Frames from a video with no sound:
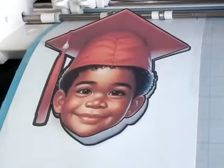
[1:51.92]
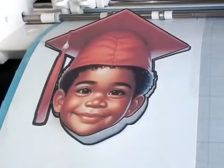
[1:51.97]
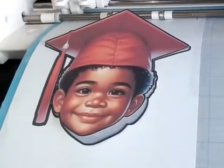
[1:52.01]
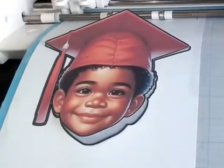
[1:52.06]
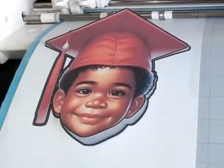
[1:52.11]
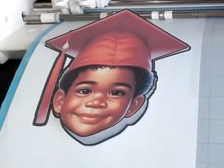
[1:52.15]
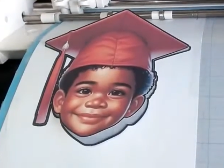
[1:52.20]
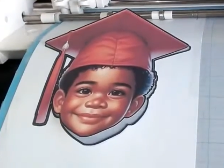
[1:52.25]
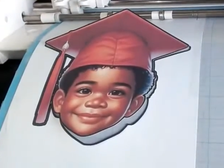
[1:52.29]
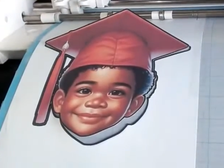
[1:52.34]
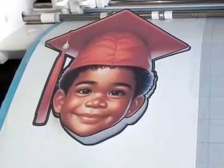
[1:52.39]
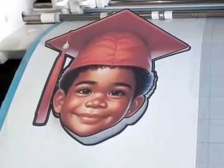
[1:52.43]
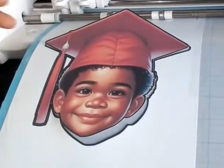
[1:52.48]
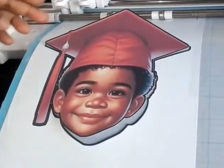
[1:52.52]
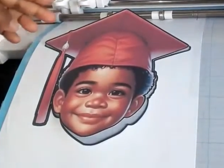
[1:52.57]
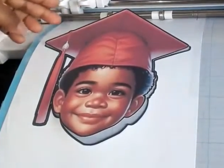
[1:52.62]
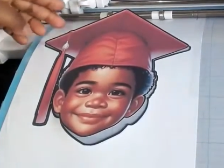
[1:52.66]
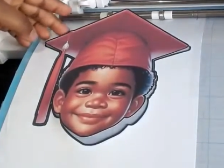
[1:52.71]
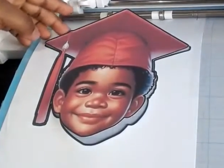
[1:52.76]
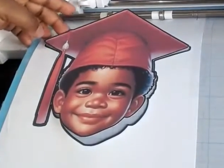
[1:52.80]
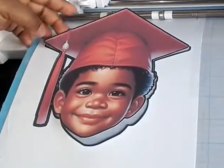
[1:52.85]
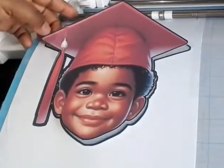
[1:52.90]
good.
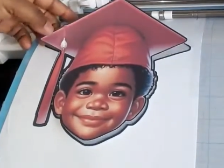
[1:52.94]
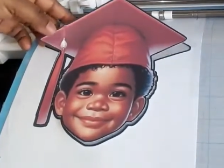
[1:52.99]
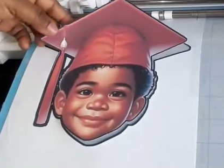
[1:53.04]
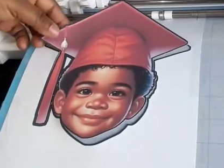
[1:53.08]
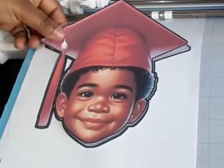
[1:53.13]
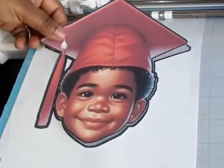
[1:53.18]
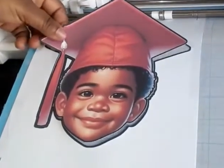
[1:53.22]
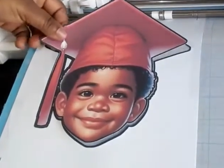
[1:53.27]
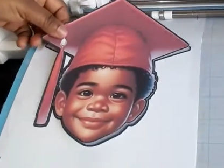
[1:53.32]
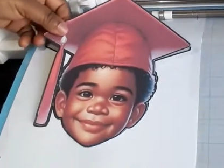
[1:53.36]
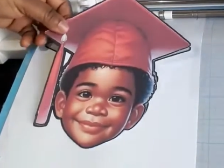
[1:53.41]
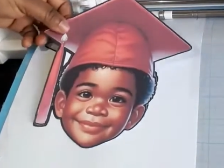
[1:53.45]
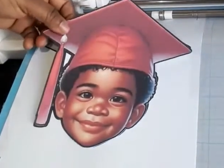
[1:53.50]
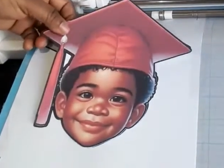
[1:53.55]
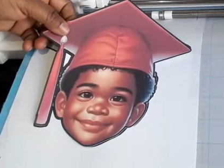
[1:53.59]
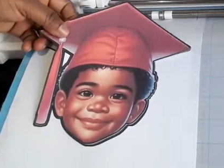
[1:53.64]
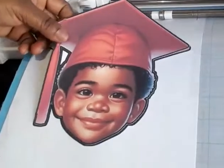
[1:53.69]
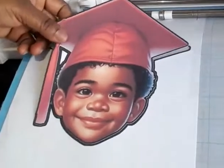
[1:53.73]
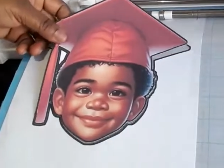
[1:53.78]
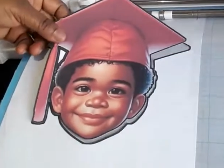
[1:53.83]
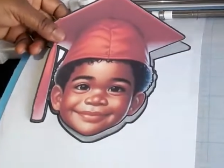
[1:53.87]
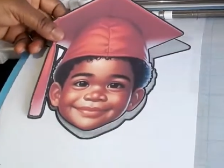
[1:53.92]

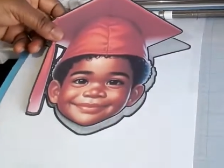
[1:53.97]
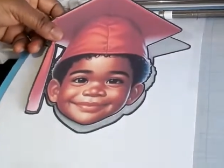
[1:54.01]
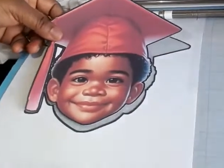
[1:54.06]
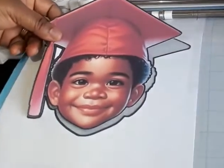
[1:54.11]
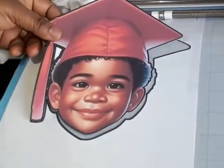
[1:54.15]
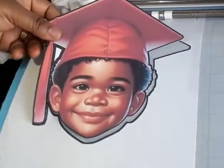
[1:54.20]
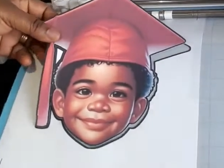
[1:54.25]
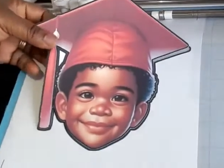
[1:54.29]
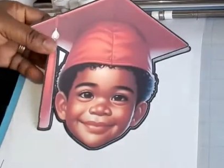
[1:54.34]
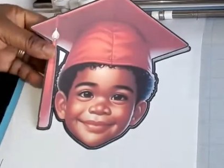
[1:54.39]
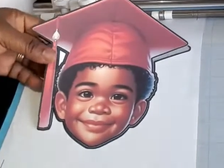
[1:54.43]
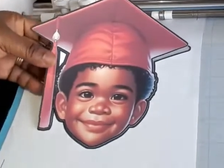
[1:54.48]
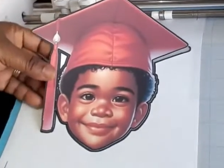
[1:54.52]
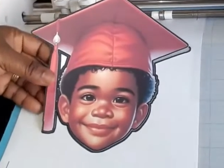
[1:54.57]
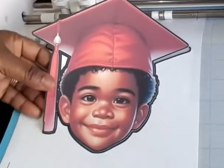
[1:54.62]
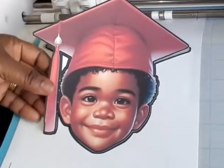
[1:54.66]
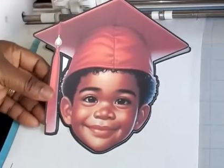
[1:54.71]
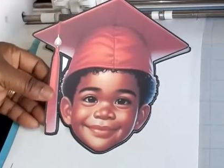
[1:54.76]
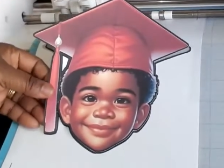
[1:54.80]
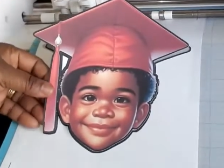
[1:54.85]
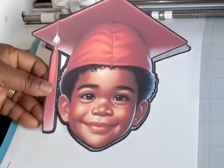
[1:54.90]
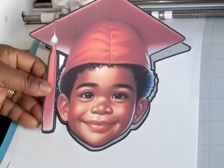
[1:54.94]
um it
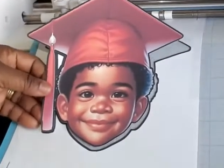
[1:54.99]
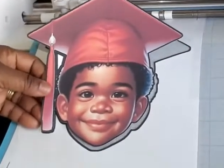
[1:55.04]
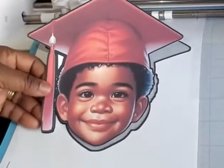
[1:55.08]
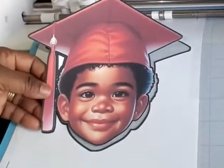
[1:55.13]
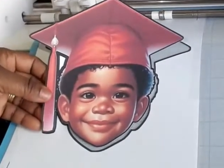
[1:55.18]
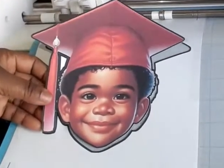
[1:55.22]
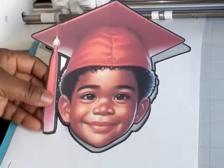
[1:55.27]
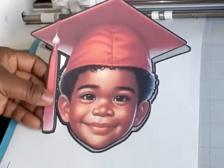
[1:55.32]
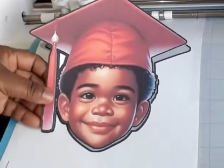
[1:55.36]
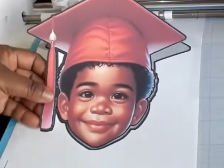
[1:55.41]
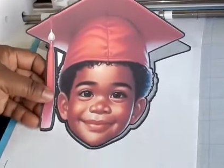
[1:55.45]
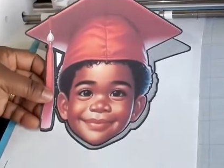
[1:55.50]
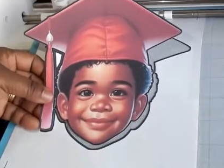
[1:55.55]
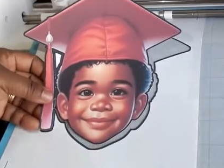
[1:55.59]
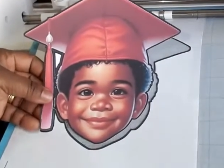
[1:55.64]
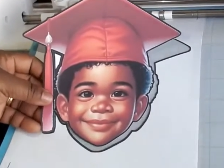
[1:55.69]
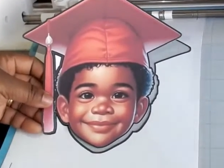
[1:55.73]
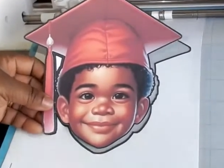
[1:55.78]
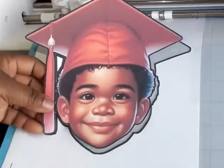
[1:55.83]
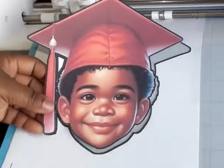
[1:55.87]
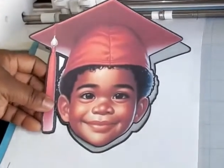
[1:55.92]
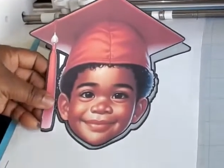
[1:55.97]
comes off. I'll take
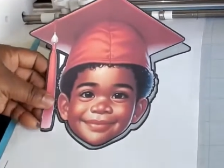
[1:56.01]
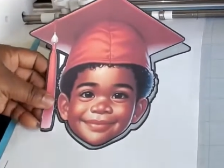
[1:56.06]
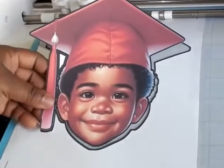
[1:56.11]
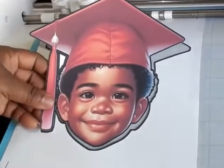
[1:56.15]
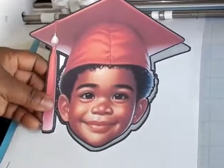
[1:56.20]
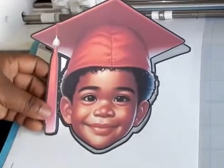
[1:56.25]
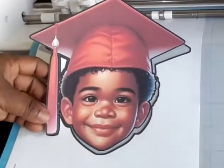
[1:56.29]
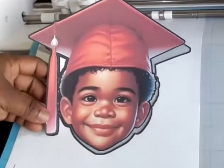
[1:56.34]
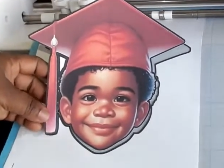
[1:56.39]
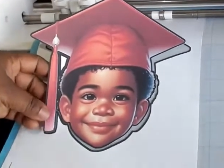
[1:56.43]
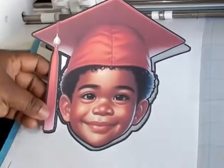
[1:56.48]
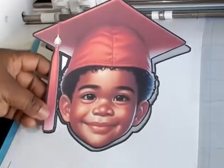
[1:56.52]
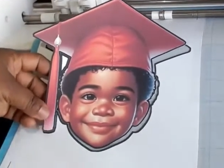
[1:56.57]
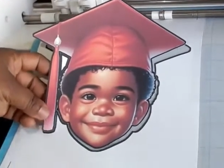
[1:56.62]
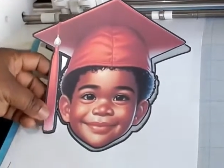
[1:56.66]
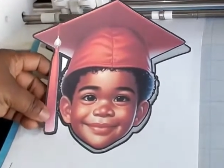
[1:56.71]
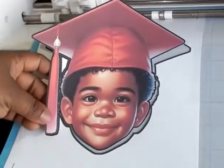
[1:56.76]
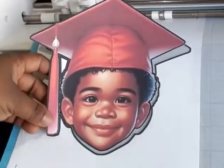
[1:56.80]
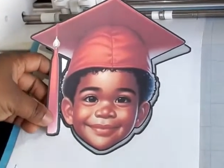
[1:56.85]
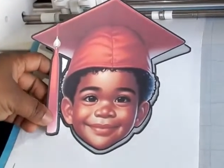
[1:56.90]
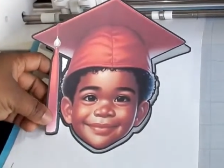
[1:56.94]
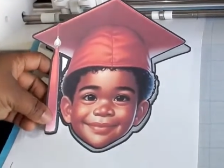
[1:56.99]
the
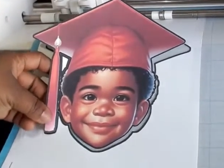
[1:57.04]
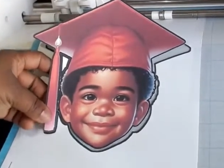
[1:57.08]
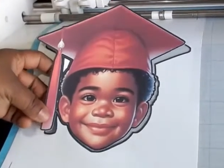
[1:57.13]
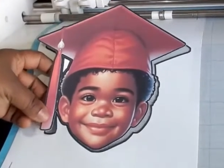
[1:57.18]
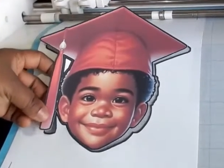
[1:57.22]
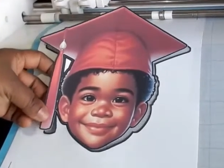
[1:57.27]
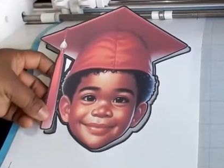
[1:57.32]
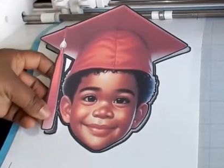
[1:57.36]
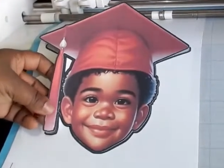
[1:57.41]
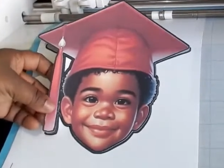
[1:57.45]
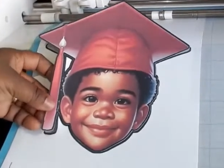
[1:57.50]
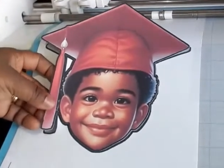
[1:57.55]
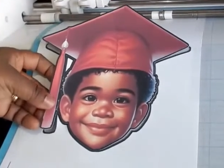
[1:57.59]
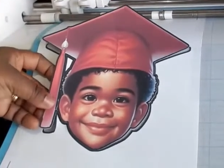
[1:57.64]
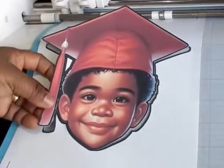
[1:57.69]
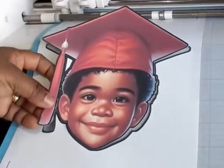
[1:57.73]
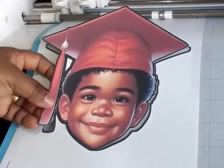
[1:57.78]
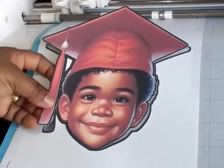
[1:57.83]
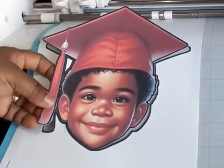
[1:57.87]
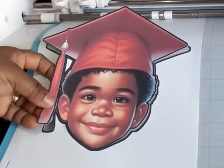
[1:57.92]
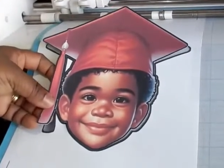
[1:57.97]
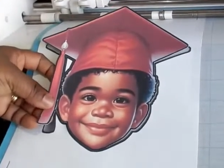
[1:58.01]
excessive parts
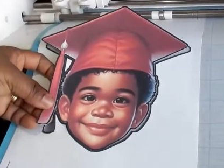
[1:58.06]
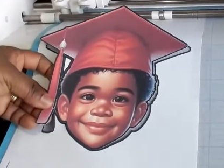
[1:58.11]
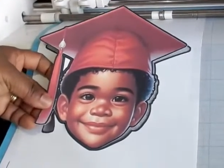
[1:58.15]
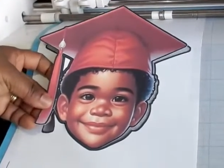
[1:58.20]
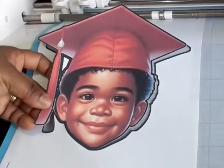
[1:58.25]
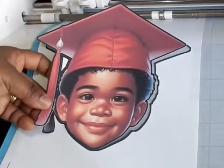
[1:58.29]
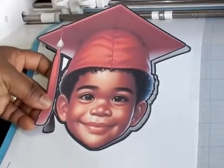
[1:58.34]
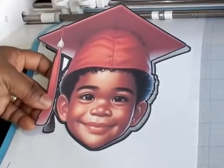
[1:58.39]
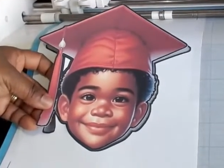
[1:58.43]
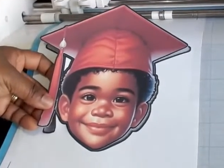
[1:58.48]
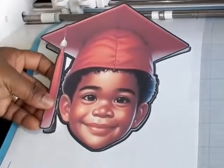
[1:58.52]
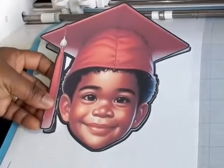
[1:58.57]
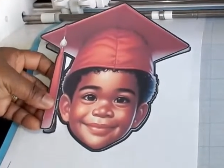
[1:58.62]
off.